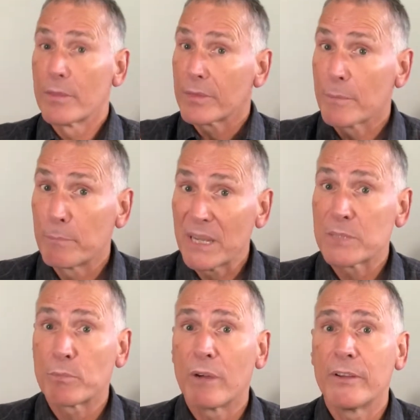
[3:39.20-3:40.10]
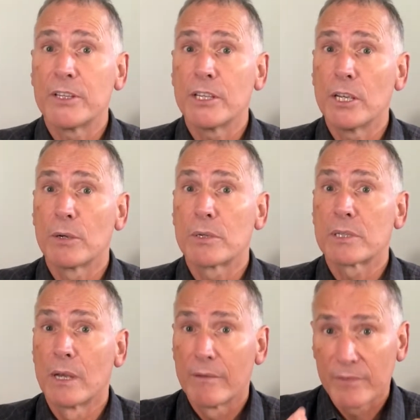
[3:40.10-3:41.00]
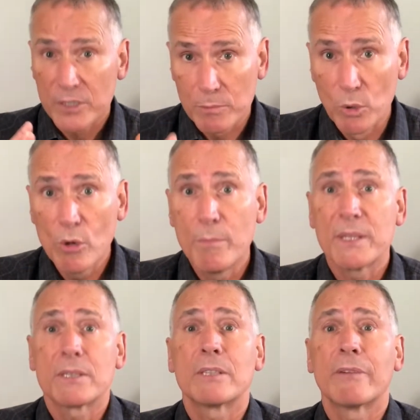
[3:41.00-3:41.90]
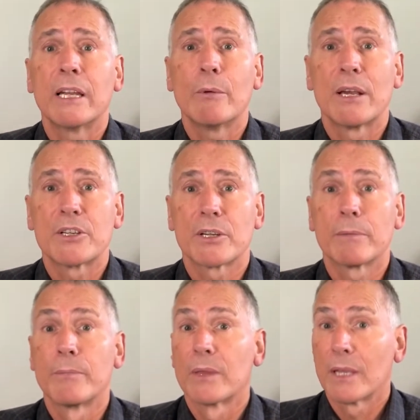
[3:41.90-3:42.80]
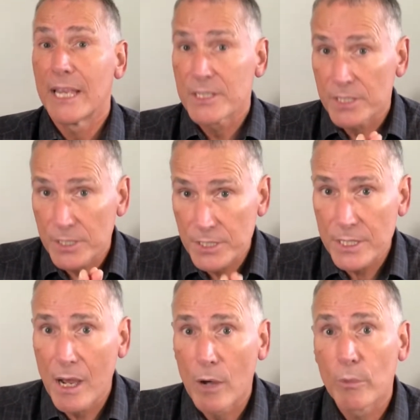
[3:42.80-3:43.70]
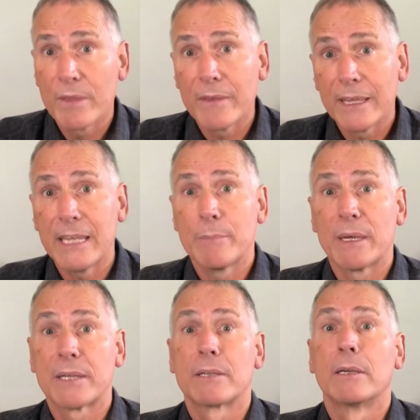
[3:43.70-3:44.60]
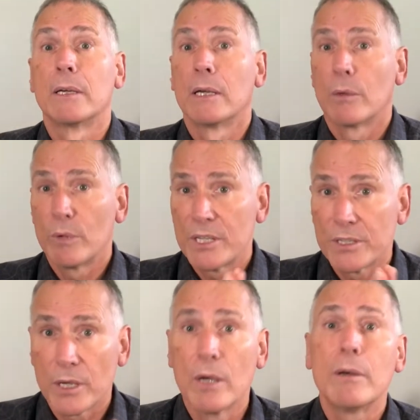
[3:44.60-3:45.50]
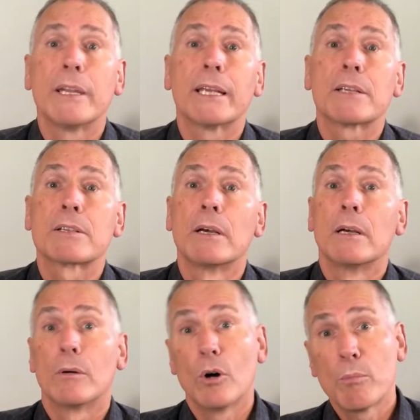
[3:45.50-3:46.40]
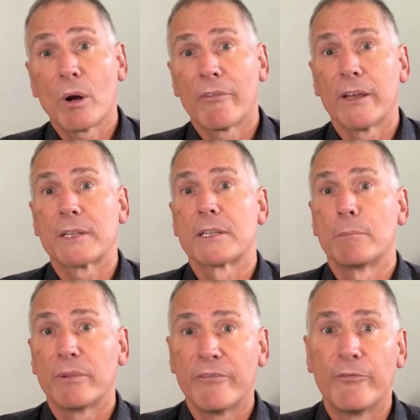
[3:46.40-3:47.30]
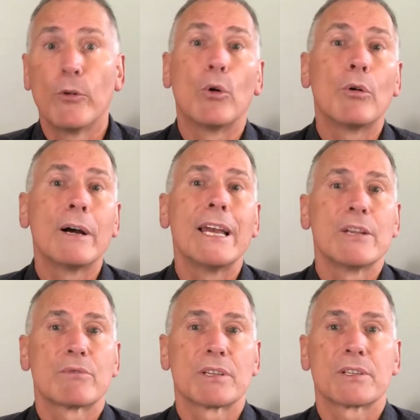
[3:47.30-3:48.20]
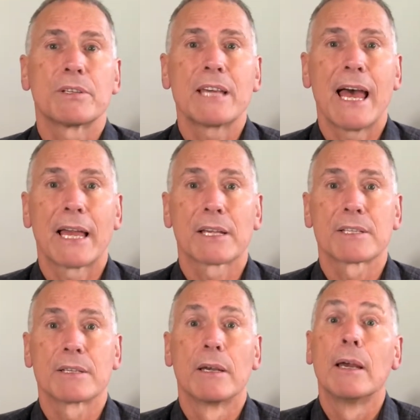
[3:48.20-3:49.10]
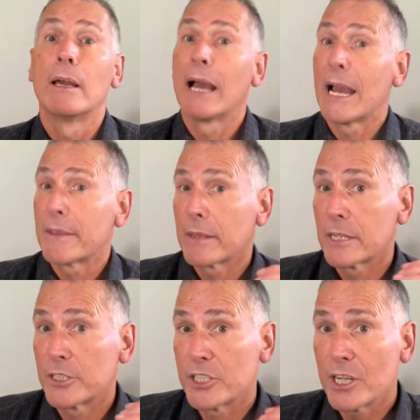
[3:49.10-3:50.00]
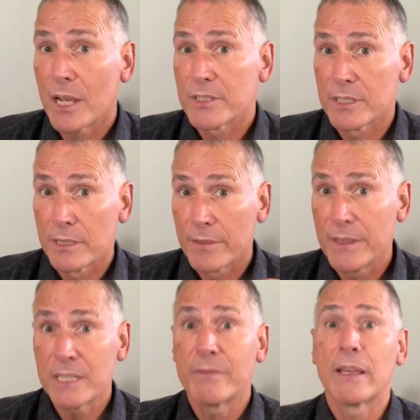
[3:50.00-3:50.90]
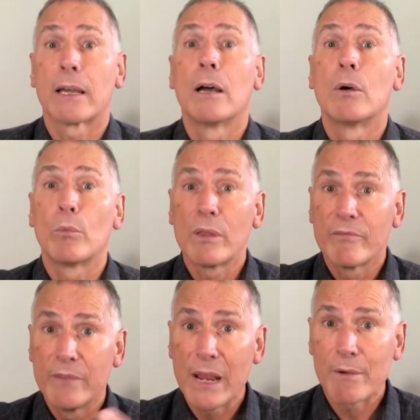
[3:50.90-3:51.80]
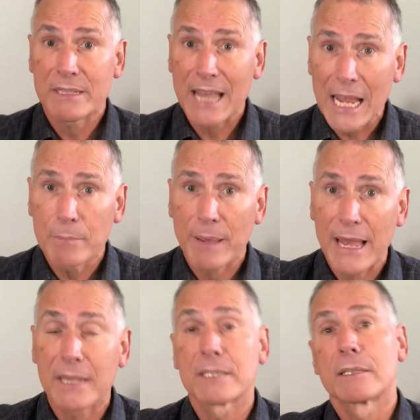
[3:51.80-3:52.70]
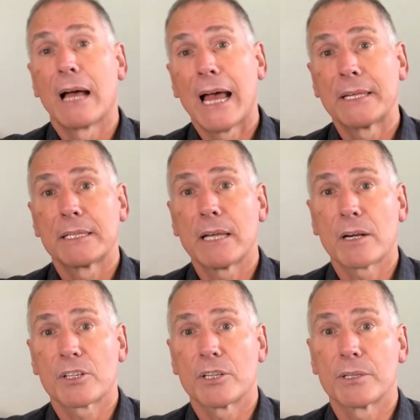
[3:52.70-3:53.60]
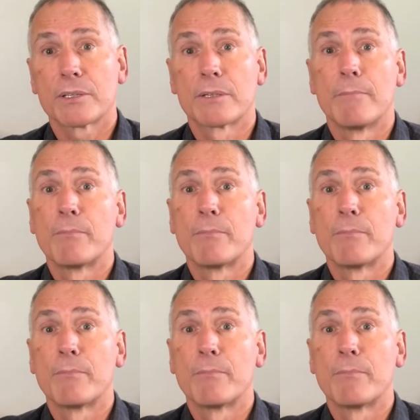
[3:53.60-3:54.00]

The best profit to use for small business valuation is to start with EBIT, which is earnings or profit before interest and tax, and then adjust this figure with various add-backs and deductions,